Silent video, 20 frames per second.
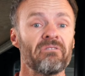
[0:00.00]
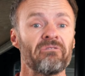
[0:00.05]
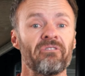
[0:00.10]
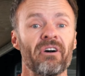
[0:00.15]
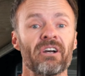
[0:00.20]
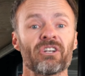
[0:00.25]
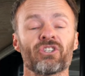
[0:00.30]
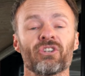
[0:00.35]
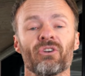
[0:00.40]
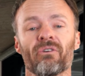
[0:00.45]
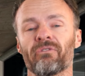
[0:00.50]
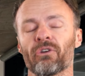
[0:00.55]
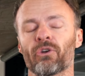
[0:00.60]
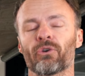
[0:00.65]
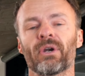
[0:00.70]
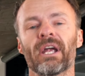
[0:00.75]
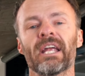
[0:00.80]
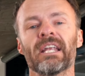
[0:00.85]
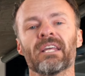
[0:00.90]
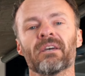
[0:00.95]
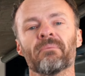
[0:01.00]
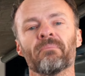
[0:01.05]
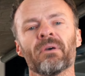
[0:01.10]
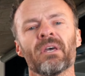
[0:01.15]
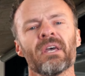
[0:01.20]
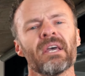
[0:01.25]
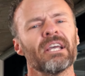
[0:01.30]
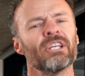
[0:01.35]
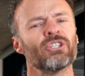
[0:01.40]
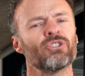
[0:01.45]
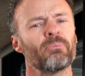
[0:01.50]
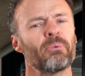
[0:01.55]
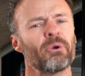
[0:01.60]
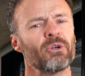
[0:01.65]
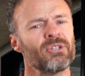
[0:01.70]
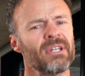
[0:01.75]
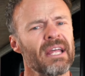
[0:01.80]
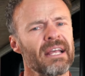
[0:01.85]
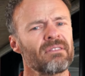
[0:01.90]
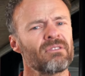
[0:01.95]
function of the cranium is to
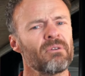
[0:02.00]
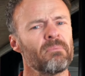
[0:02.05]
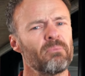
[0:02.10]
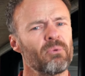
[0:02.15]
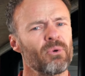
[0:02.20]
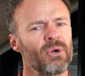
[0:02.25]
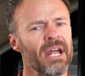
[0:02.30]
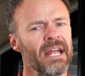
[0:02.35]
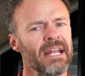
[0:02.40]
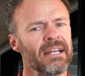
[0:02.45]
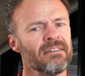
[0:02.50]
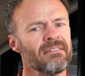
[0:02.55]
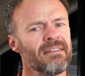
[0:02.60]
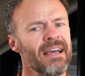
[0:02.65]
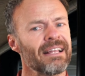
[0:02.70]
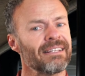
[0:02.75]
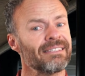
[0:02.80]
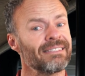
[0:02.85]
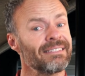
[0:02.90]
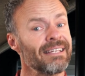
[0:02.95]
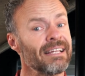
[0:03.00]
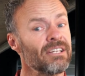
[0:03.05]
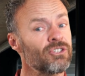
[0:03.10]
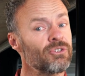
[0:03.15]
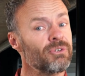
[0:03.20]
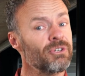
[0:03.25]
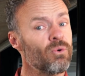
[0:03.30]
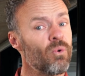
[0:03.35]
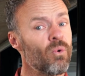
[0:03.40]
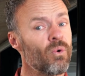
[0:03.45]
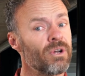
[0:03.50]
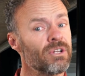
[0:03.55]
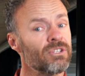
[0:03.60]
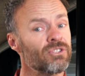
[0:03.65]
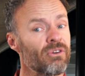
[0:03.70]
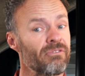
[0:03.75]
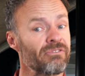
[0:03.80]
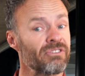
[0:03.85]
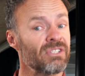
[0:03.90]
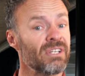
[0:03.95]
protect the brain and sensory organs
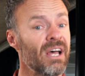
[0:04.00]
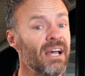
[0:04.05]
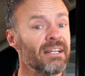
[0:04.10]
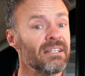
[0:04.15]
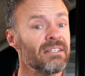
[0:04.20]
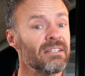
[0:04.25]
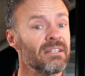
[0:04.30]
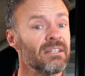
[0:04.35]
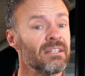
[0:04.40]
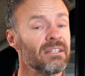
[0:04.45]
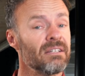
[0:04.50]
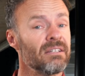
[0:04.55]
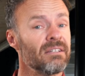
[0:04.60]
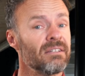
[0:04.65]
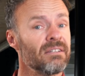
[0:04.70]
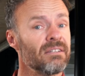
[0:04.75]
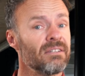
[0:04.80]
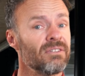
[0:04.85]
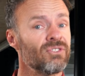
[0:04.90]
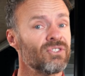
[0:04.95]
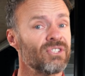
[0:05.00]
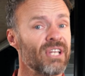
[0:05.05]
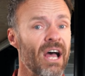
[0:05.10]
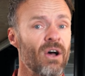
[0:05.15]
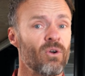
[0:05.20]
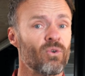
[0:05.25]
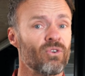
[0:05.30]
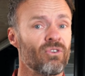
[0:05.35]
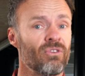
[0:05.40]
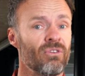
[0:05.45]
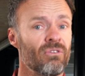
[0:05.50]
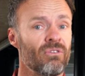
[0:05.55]
of sight, sound,